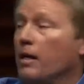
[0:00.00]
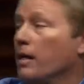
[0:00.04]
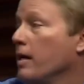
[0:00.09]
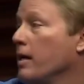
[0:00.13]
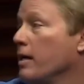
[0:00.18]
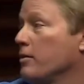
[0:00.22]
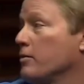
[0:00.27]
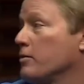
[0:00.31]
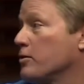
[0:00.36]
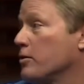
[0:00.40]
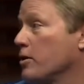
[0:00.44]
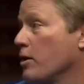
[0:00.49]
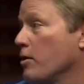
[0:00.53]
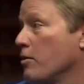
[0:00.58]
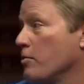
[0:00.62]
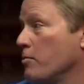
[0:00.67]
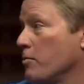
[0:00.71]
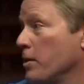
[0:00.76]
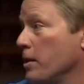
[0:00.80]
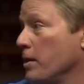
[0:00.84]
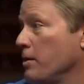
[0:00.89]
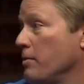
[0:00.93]
And so
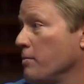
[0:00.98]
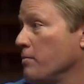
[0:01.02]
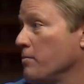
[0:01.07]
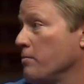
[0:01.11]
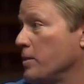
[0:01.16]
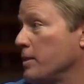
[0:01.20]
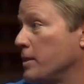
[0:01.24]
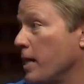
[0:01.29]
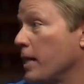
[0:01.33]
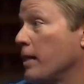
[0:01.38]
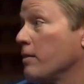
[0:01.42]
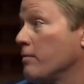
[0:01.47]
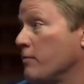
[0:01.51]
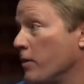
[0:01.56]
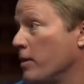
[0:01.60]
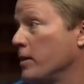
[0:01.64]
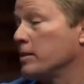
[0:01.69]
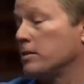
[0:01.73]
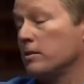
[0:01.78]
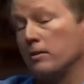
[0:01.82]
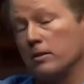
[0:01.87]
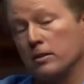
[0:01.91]
we, we take it
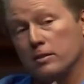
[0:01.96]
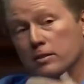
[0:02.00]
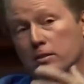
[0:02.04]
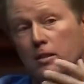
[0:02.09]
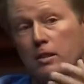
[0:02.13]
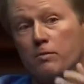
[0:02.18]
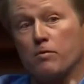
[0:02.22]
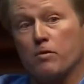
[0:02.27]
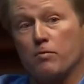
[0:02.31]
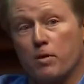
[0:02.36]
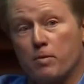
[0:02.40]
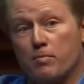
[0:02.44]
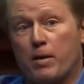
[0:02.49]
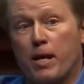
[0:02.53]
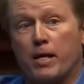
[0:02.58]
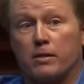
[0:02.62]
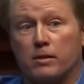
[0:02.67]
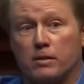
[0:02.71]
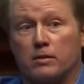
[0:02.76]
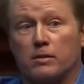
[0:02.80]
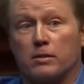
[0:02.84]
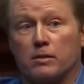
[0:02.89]
very seriously when we
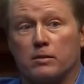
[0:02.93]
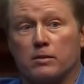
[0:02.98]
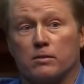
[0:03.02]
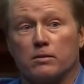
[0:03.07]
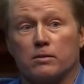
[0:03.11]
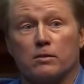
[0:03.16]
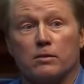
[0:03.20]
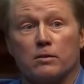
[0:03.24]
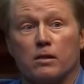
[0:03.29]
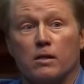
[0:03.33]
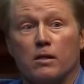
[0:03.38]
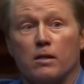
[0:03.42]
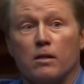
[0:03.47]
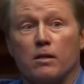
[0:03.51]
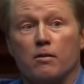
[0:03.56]
make decisions.